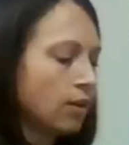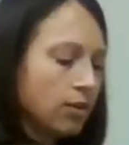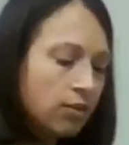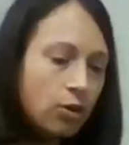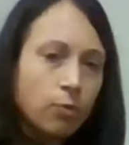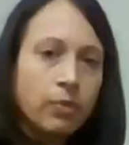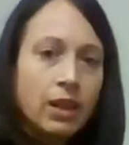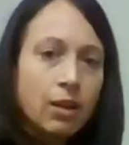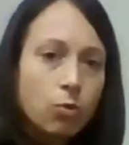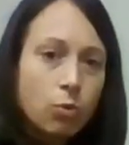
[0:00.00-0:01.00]
So
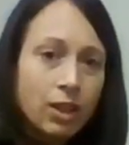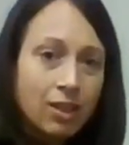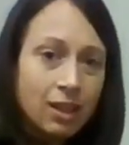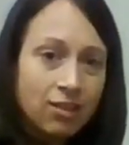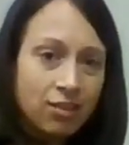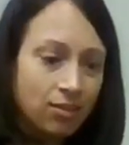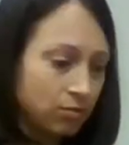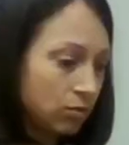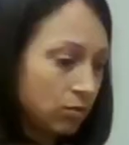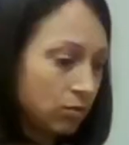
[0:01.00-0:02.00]
with these
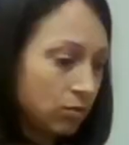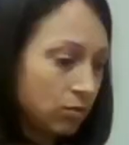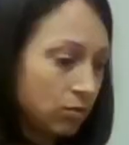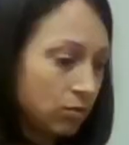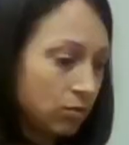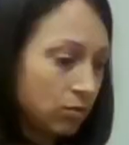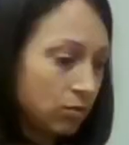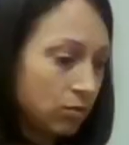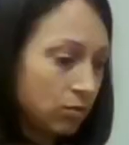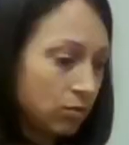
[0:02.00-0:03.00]
three
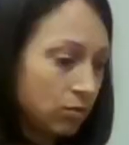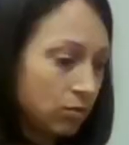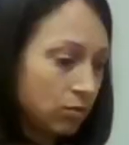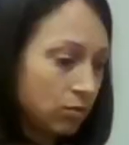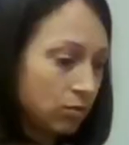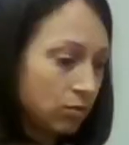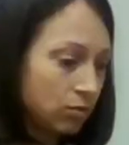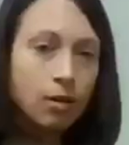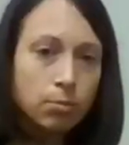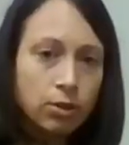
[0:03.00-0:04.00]
things, a box,
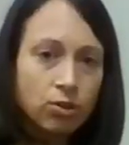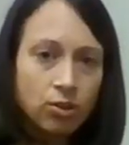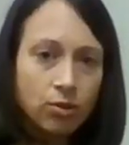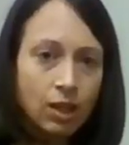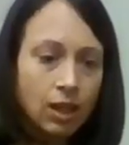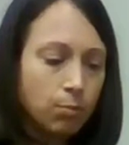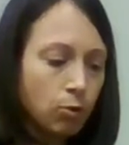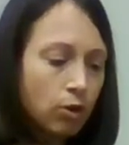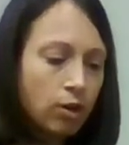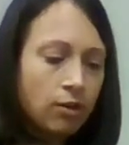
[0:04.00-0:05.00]
a Bluetooth
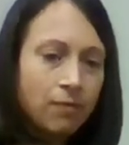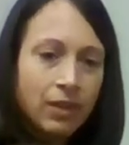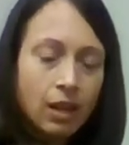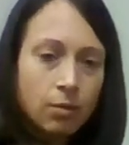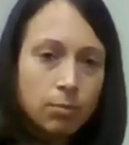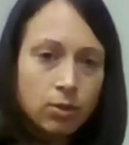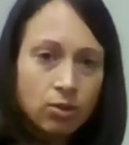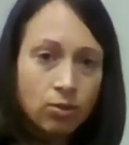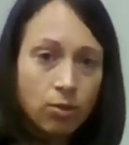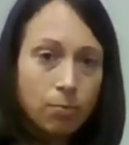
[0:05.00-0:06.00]
keyboard, and a
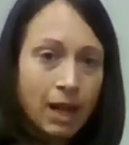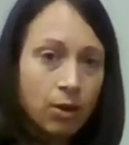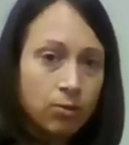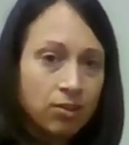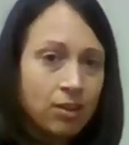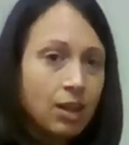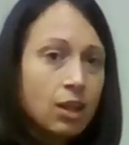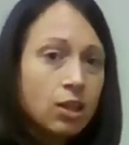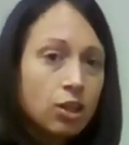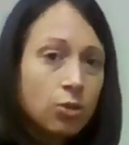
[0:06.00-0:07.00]
Bluetooth mouse,
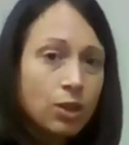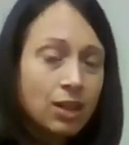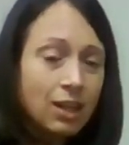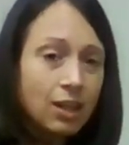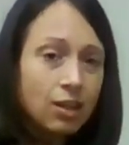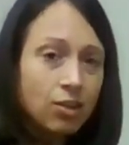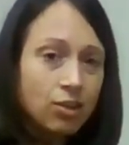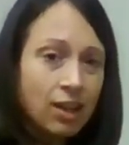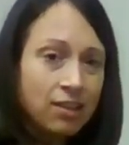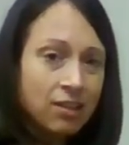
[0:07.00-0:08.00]
you can get your
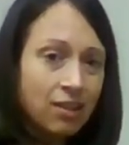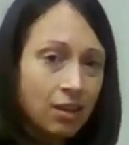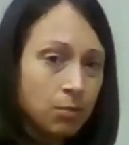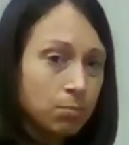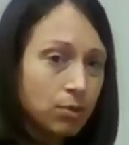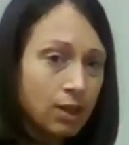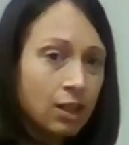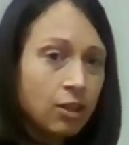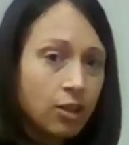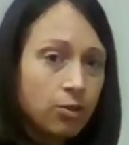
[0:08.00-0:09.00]
desk set up
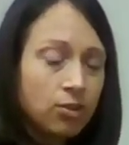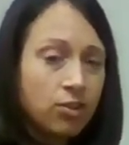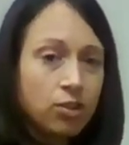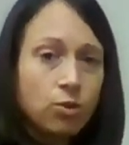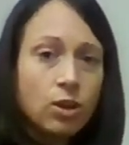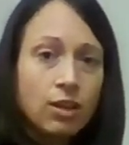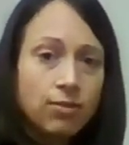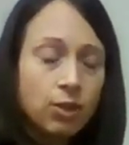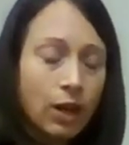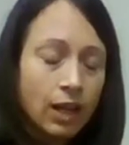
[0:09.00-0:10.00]
pretty close to
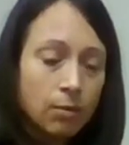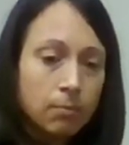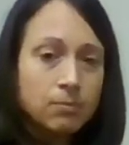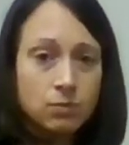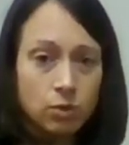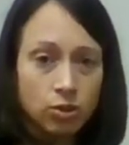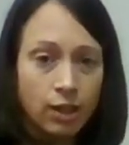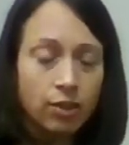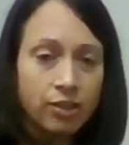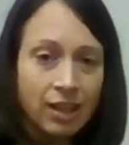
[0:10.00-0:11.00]
if you had a
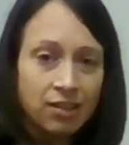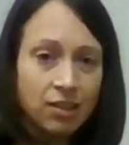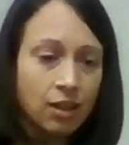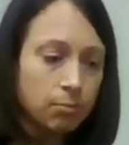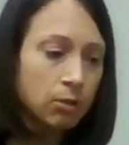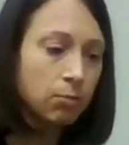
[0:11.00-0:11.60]
real desktop